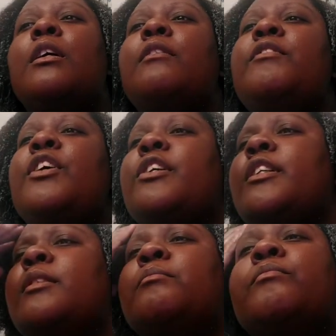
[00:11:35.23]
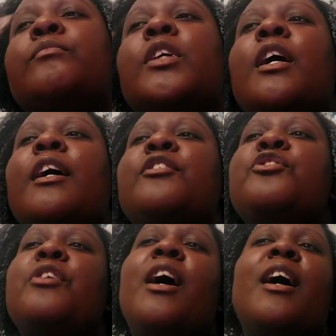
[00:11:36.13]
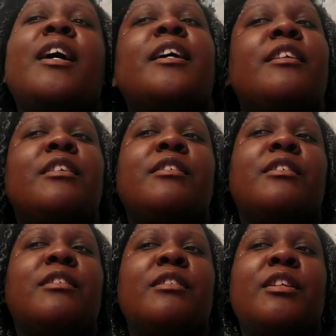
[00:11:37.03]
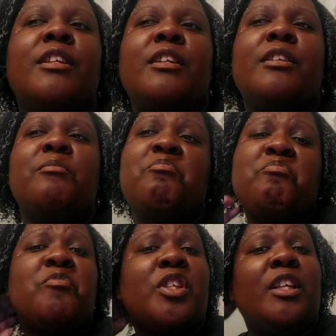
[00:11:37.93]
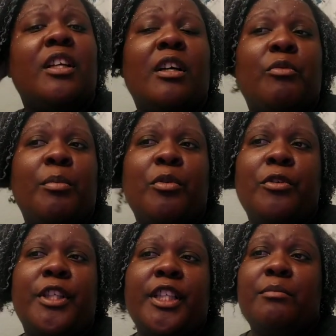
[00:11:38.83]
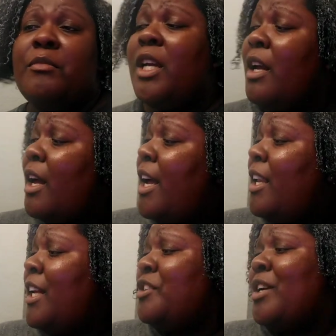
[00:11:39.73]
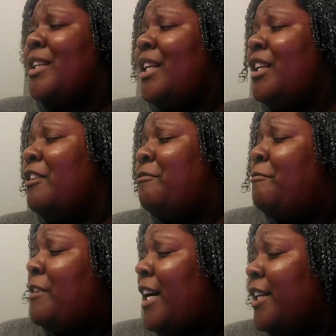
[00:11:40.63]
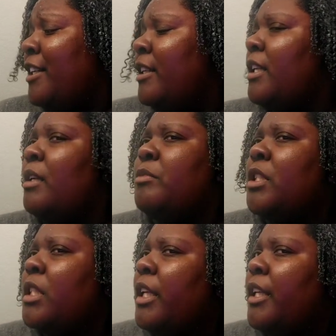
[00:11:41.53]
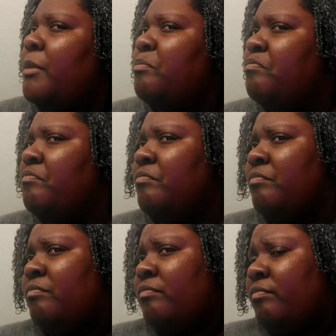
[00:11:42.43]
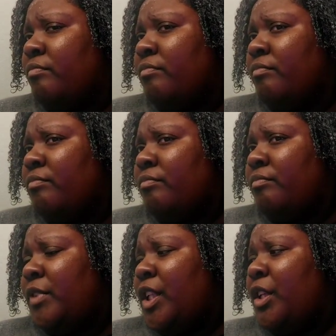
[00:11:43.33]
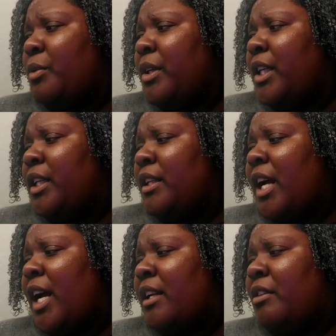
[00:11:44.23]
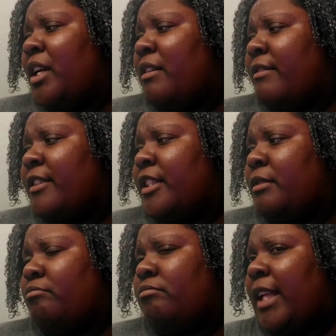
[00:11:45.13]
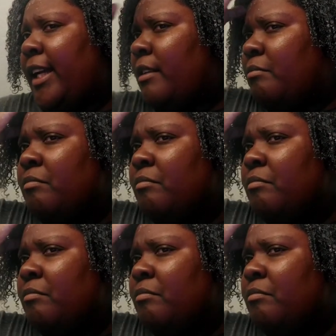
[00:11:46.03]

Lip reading: of Durham, tried to get her reported. Hell, I tried to get her fired, and I'm just like, you know what? I don't ever like.